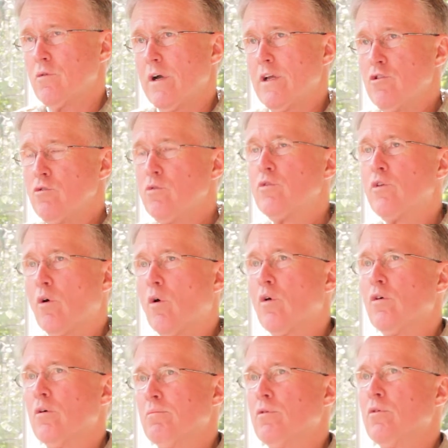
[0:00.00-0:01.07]
I knew the
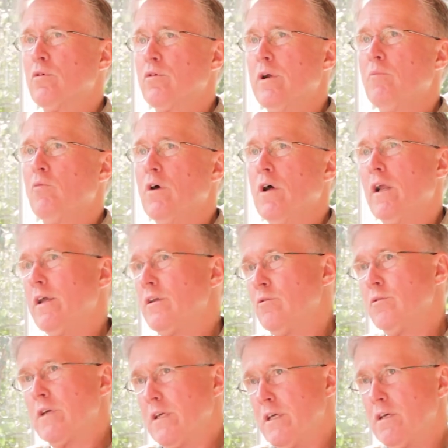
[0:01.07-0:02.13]
choral program well. I
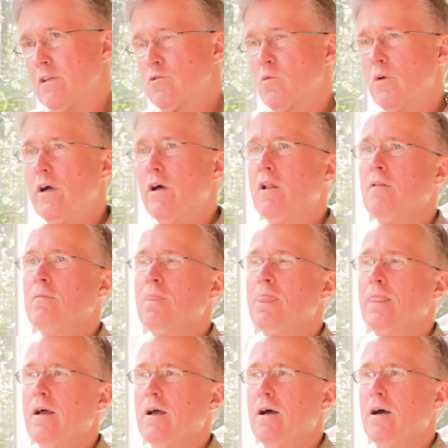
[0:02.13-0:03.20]
knew the kids well.
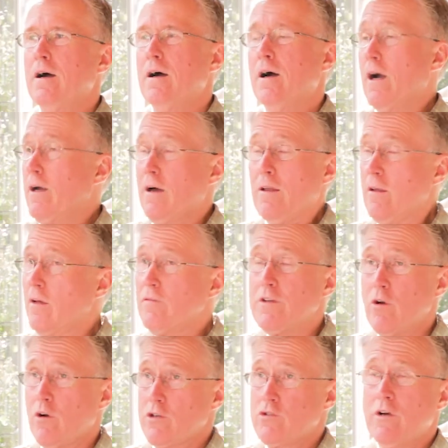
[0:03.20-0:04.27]
I loved
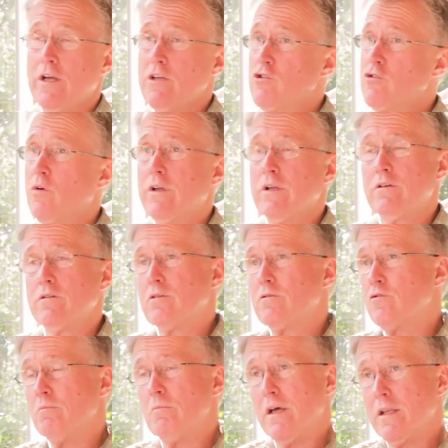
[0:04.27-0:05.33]
the orchestra. I enjoyed it
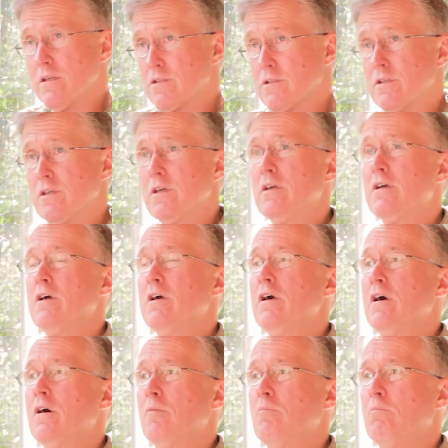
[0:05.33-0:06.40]
tremendously,
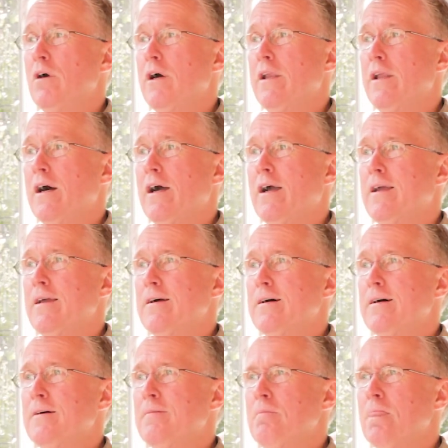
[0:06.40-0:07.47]
but
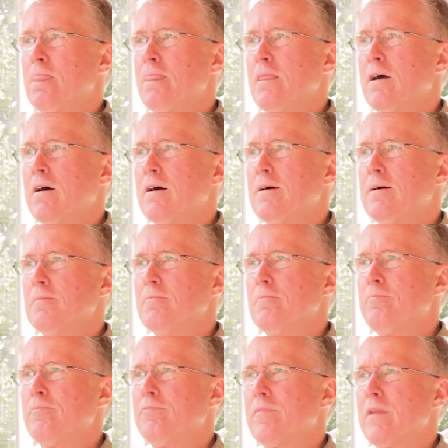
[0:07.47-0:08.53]
I
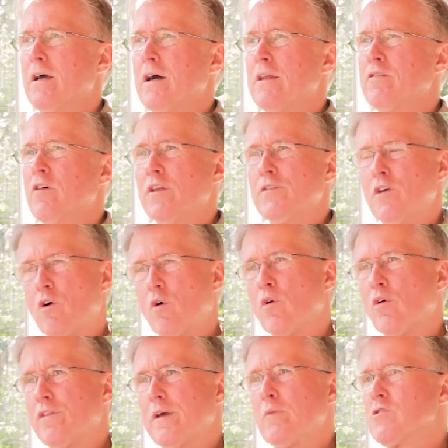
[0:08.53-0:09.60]
thought the
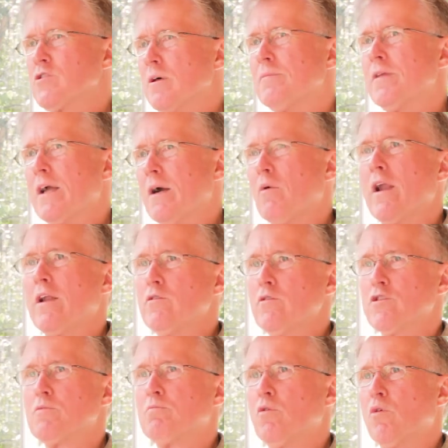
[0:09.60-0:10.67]
choral thing was something I wanted to
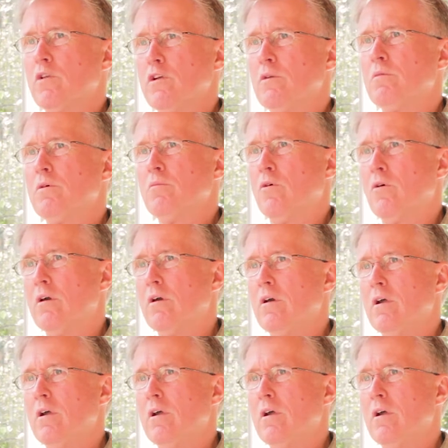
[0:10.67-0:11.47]
explore a little bit more.